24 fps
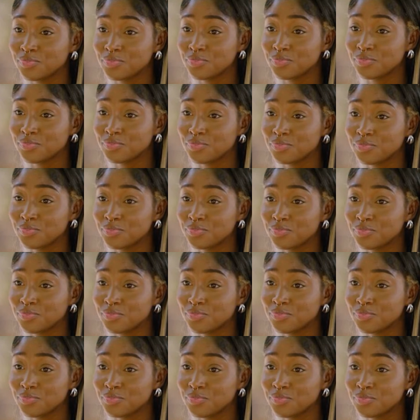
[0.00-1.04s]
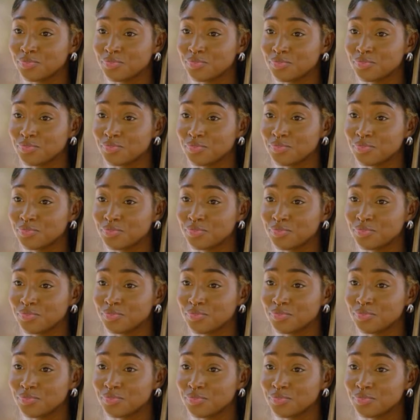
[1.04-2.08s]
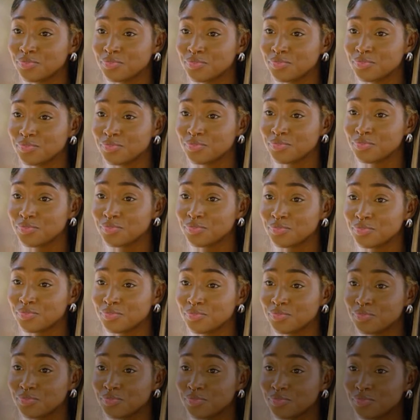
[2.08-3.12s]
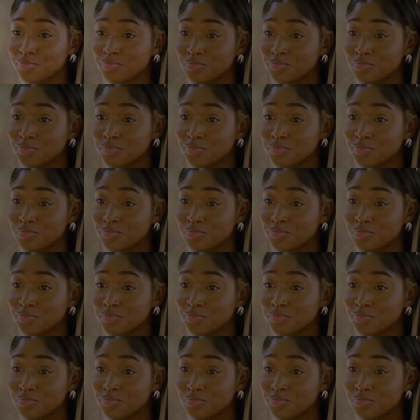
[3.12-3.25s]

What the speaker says: [no speech]